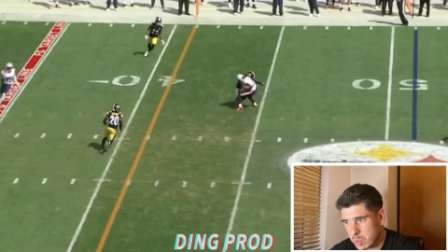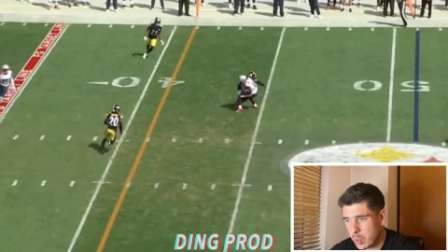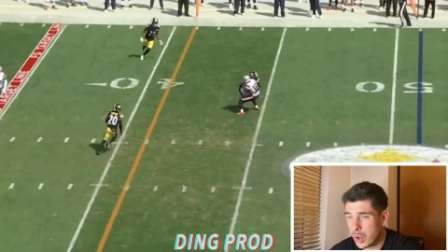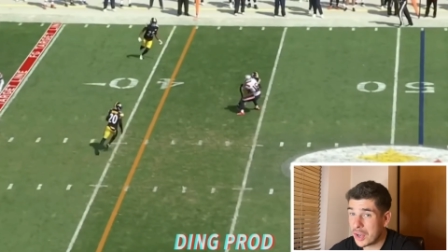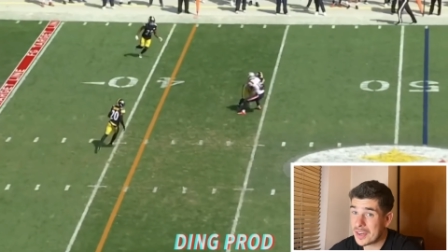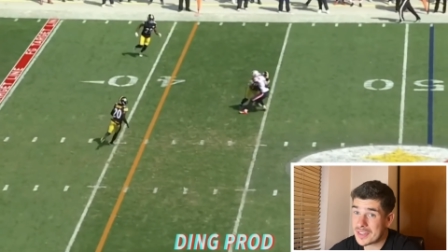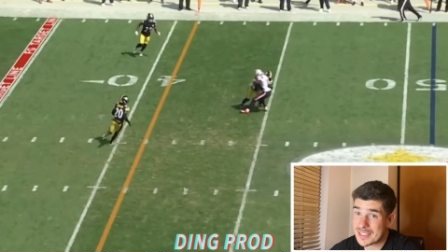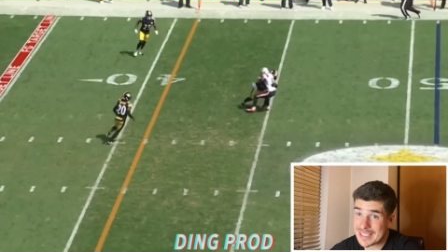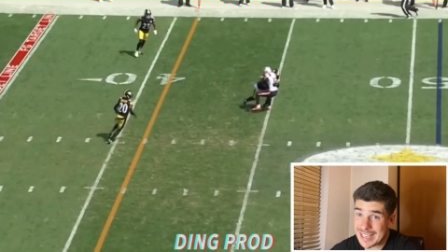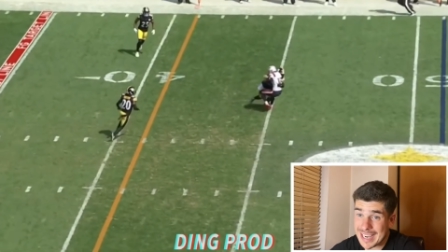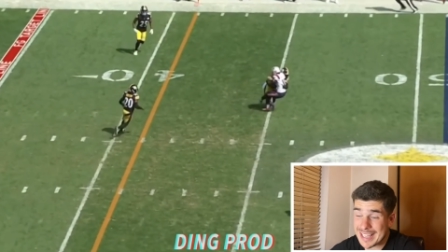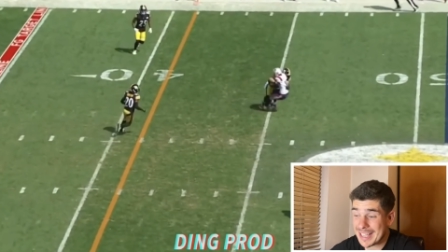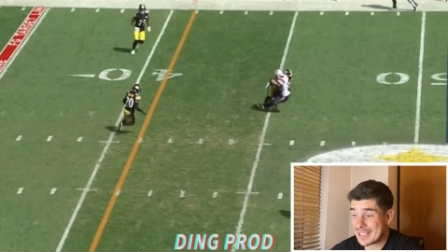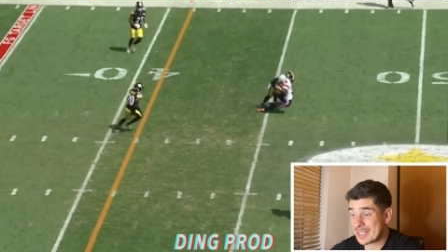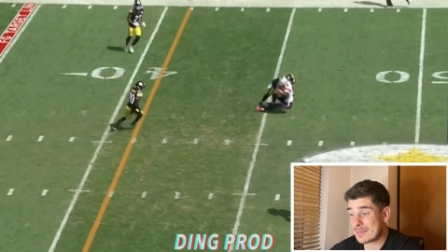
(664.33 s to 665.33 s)
Wouldn't
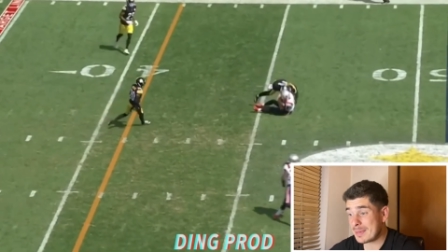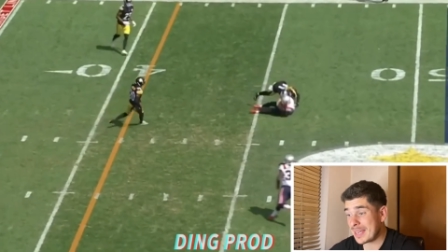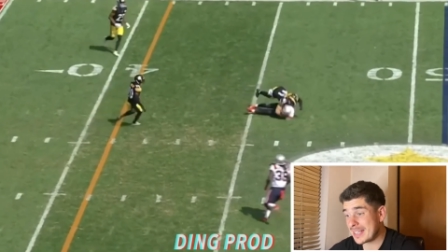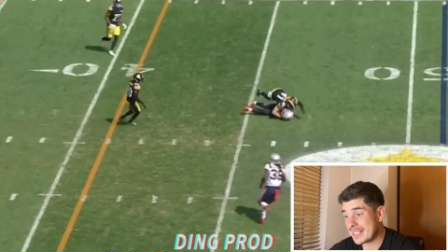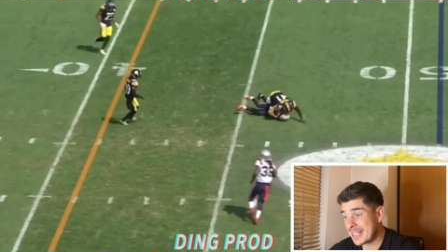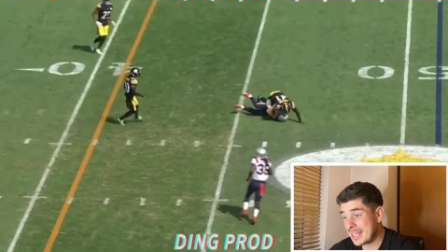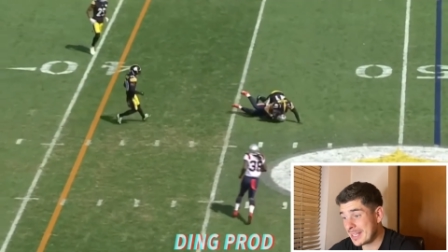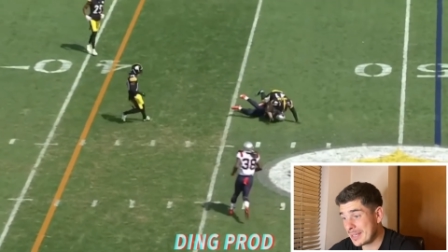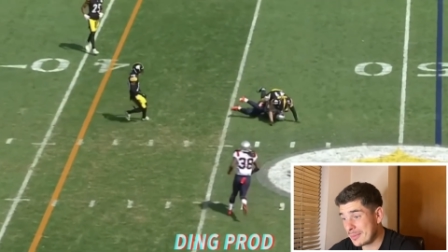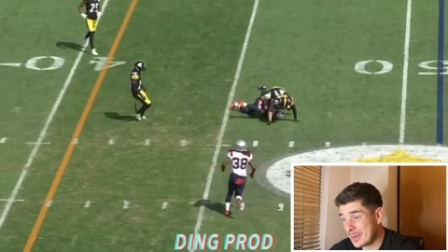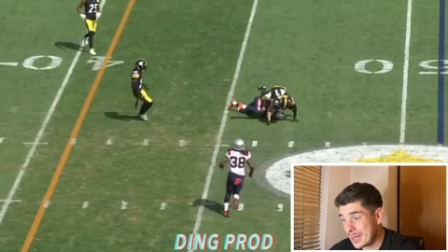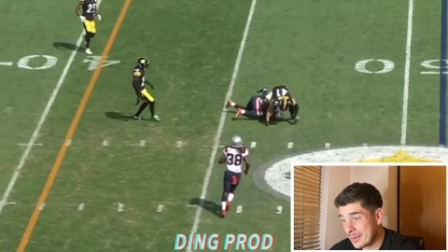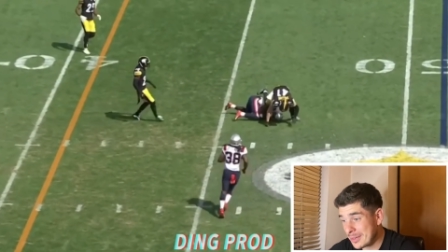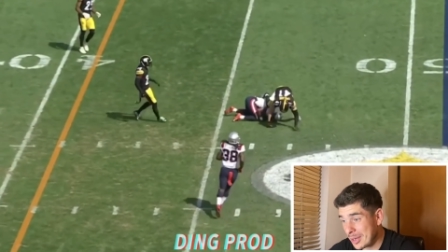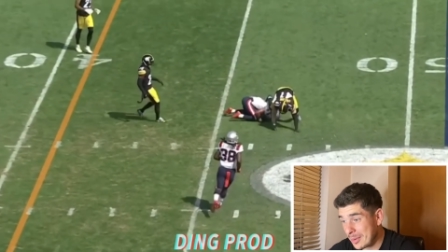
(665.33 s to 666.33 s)
say that's the biggest hit in the
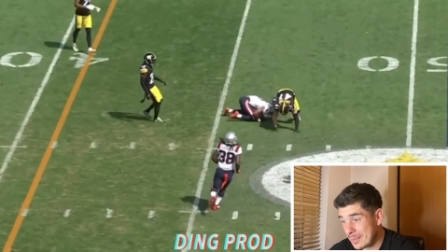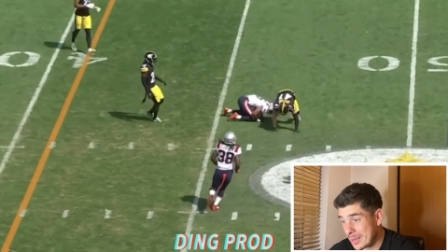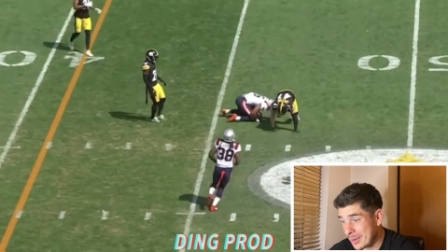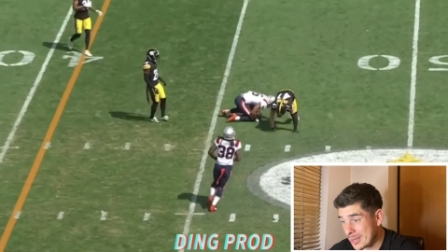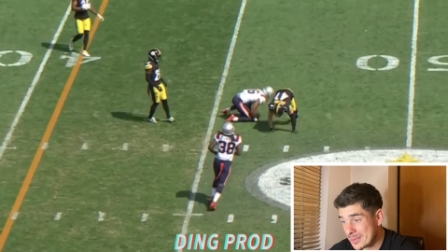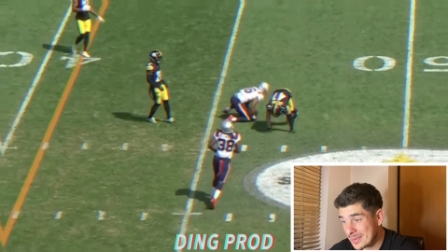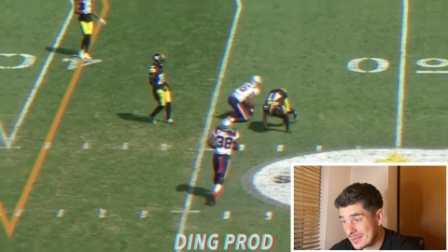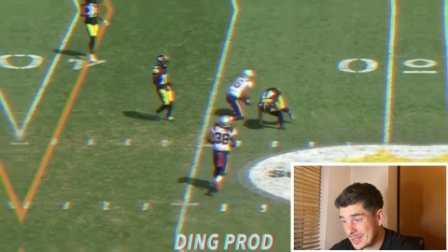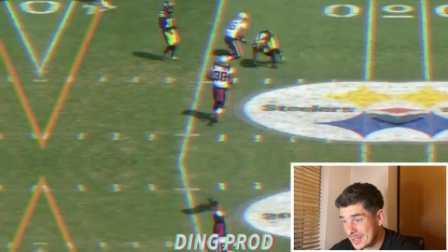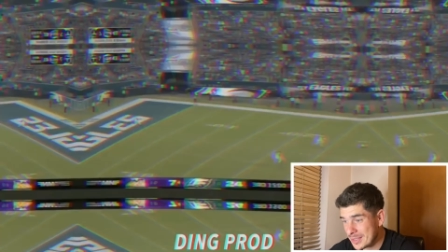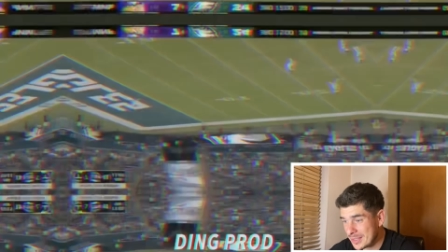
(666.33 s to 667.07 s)
world, I'll be honest with you.